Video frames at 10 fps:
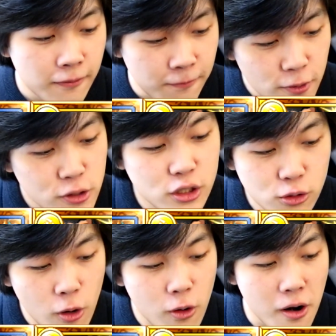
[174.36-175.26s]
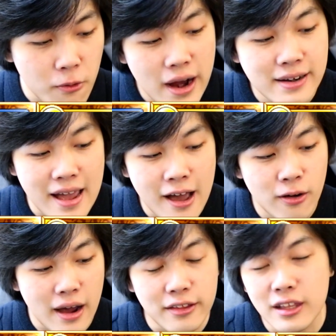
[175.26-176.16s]
Fujitora right
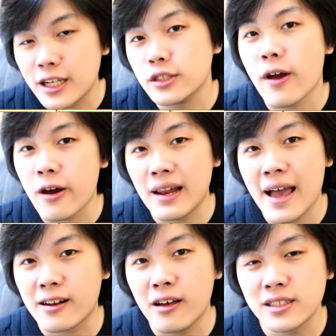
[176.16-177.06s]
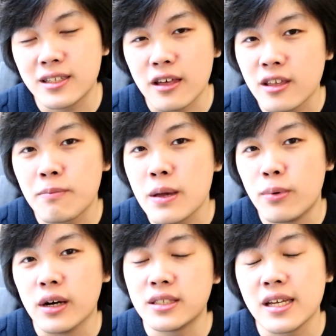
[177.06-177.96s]
now, I think, is very lackluster. I think
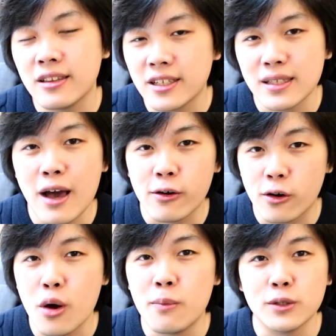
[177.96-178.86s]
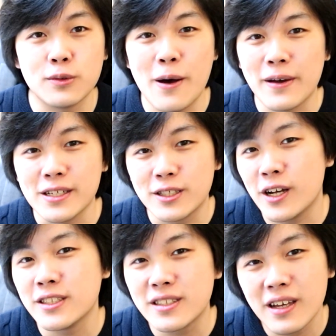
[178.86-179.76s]
people are seeing this now on global as well. He's
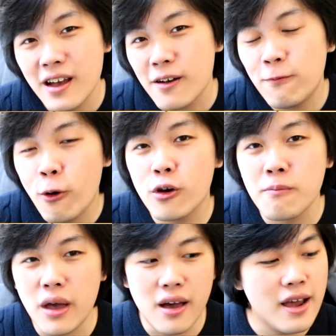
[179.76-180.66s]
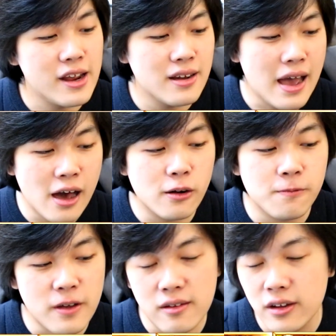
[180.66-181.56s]
just fallen behind, out
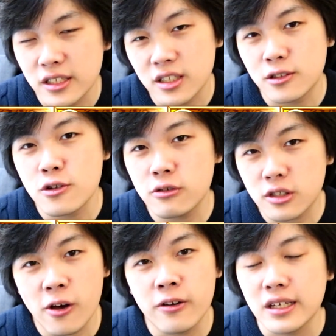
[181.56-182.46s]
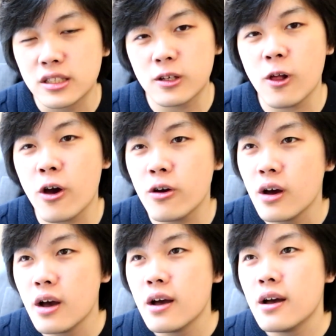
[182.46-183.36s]
of favor. He's just too slow. He's slow
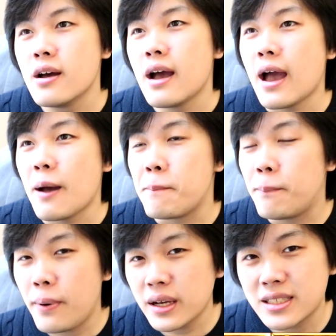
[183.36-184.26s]
but